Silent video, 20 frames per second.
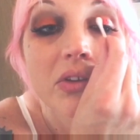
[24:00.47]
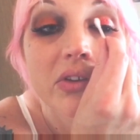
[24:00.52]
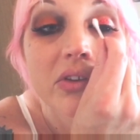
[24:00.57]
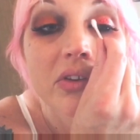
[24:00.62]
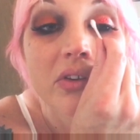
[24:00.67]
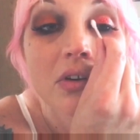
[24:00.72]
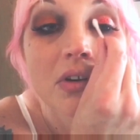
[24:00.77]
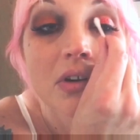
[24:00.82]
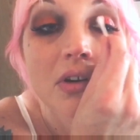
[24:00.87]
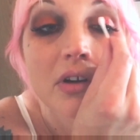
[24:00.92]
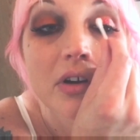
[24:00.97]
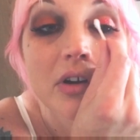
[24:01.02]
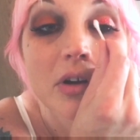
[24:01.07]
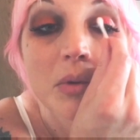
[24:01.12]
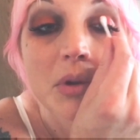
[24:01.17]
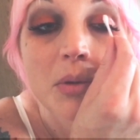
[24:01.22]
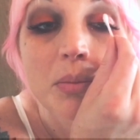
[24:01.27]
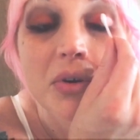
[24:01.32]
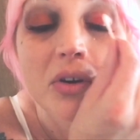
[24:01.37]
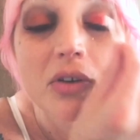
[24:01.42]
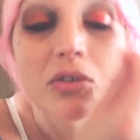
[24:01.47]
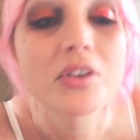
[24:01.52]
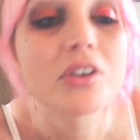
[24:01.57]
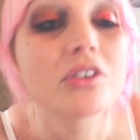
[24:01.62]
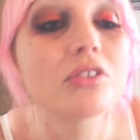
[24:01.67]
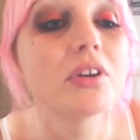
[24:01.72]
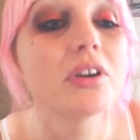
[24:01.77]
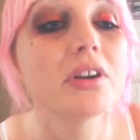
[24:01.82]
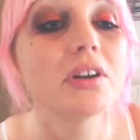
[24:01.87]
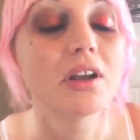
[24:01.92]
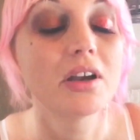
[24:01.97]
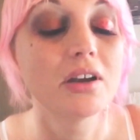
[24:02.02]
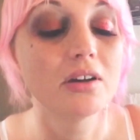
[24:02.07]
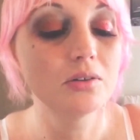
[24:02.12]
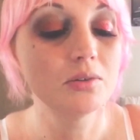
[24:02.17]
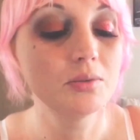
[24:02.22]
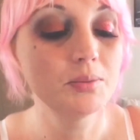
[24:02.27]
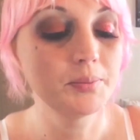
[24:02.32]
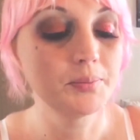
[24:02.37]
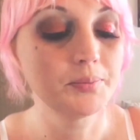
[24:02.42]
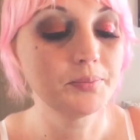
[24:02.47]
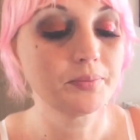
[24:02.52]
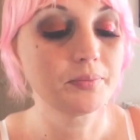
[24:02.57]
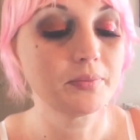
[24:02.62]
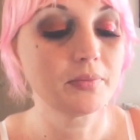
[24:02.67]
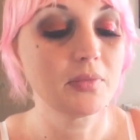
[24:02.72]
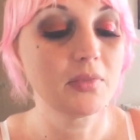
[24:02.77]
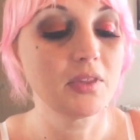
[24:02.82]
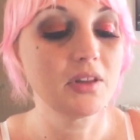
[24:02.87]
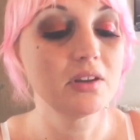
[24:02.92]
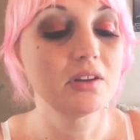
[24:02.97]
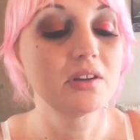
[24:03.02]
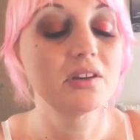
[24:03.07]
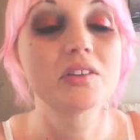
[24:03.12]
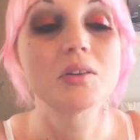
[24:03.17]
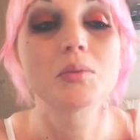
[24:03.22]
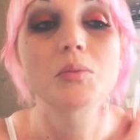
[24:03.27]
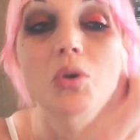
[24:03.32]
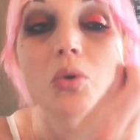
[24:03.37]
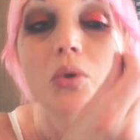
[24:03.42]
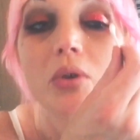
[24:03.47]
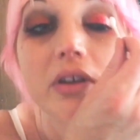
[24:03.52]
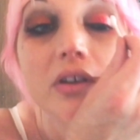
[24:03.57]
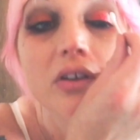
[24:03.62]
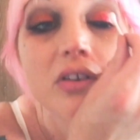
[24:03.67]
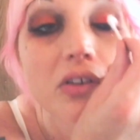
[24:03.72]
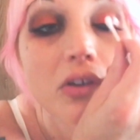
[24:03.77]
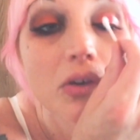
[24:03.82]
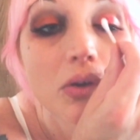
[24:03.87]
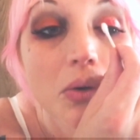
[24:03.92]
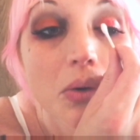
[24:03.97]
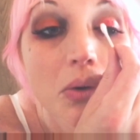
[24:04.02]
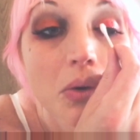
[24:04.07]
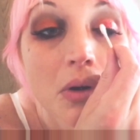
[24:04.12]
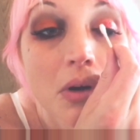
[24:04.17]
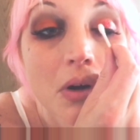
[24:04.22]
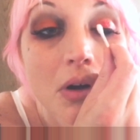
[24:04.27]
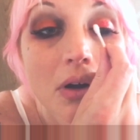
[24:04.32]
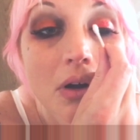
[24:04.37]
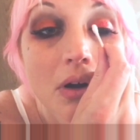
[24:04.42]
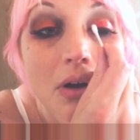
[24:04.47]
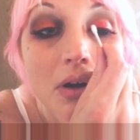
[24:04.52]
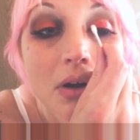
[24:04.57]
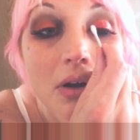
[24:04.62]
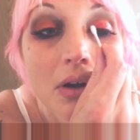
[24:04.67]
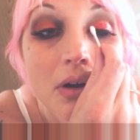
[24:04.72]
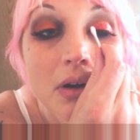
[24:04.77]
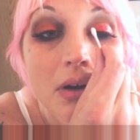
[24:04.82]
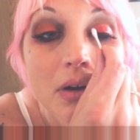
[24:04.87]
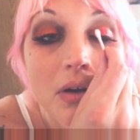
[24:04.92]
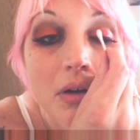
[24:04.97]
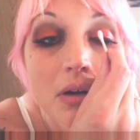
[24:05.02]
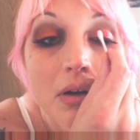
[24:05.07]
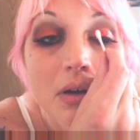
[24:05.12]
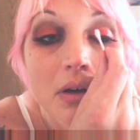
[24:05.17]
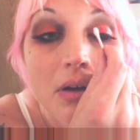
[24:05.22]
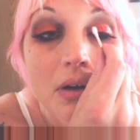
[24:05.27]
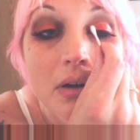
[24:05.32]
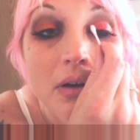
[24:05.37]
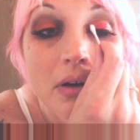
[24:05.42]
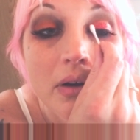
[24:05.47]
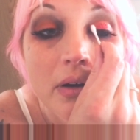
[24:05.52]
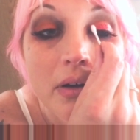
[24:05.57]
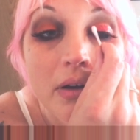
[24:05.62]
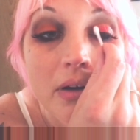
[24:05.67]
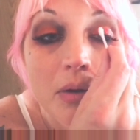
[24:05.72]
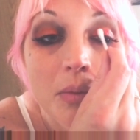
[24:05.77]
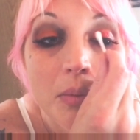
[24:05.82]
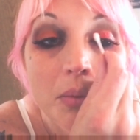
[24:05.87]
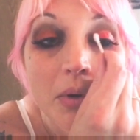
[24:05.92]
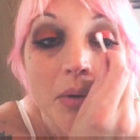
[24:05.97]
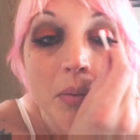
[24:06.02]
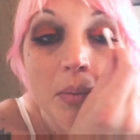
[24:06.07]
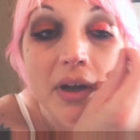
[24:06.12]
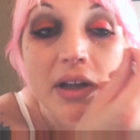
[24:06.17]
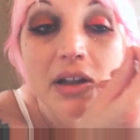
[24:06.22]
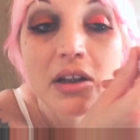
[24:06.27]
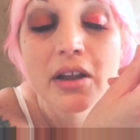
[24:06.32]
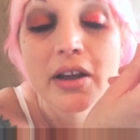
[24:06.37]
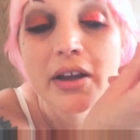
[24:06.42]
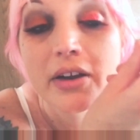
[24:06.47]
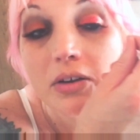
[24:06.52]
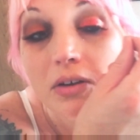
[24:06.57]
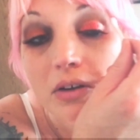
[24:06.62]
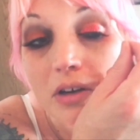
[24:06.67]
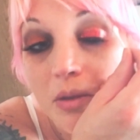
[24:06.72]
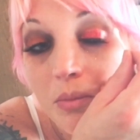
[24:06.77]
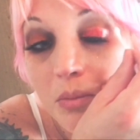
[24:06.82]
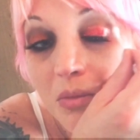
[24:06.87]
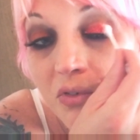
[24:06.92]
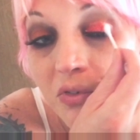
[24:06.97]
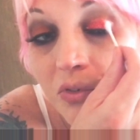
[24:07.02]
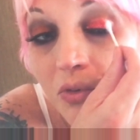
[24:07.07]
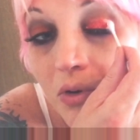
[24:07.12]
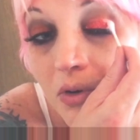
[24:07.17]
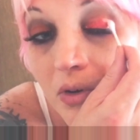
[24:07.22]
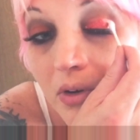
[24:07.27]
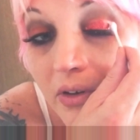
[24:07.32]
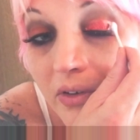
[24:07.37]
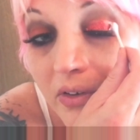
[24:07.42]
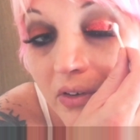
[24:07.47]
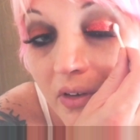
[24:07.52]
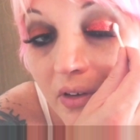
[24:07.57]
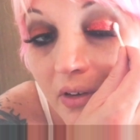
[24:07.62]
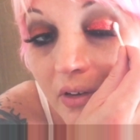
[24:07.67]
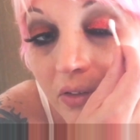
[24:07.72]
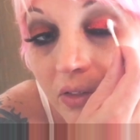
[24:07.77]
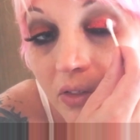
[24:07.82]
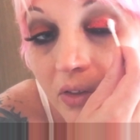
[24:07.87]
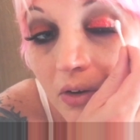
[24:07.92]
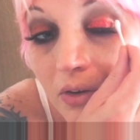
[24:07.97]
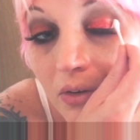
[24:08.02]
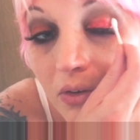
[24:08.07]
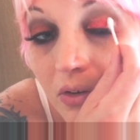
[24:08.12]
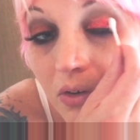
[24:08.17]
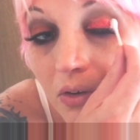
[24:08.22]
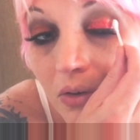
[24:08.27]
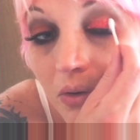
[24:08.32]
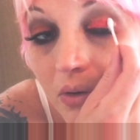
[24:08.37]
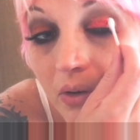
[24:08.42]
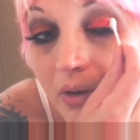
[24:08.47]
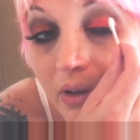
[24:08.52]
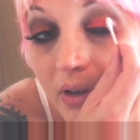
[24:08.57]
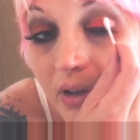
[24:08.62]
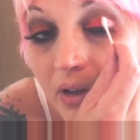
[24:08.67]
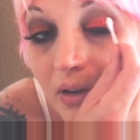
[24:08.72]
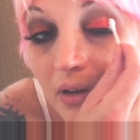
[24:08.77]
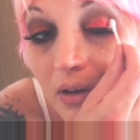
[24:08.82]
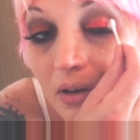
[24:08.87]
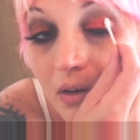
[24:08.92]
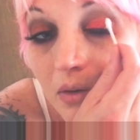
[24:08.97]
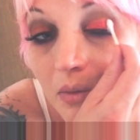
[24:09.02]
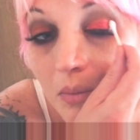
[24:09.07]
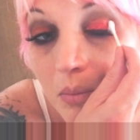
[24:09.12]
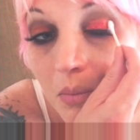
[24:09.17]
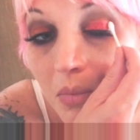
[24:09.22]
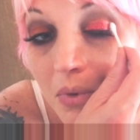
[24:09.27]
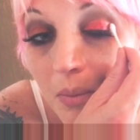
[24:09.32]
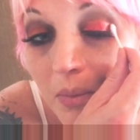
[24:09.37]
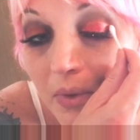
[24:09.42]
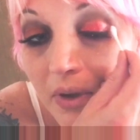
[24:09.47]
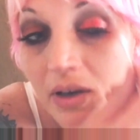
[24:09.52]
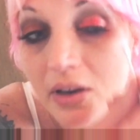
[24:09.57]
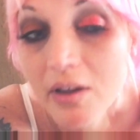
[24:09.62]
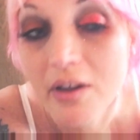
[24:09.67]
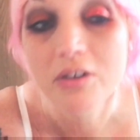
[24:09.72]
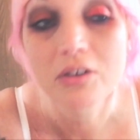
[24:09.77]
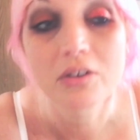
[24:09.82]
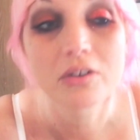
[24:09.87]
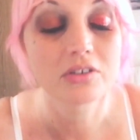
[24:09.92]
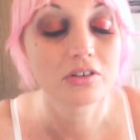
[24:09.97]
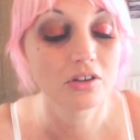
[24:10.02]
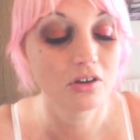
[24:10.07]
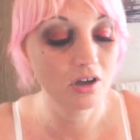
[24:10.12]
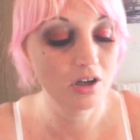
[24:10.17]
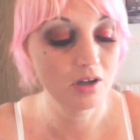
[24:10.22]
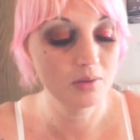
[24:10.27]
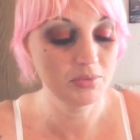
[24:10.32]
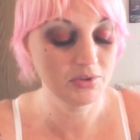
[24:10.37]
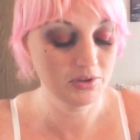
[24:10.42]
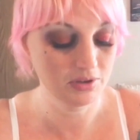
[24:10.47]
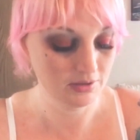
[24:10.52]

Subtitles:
this is not going to be perfect right now because I'm going to need to put my liner on before it's like a thicker coat and I can't put my liner on top.